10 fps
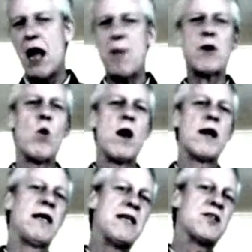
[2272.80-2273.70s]
Epic
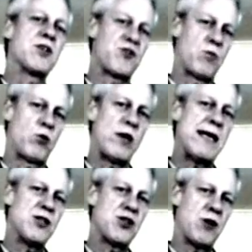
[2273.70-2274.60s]
1 leads us from
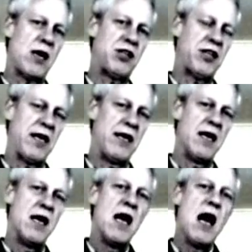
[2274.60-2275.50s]

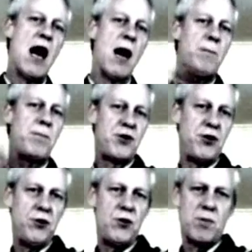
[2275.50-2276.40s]
Reconstruction up
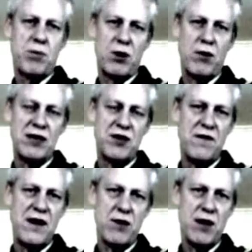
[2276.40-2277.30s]
to the
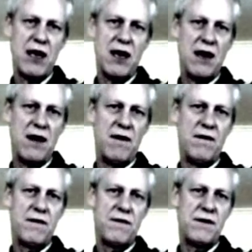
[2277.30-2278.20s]
progressive era
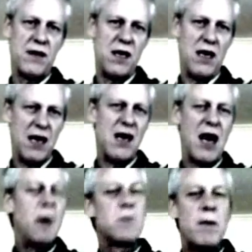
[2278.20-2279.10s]
of,
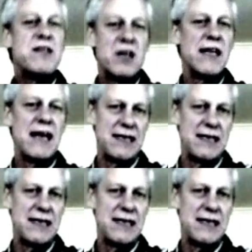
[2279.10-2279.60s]
up to basically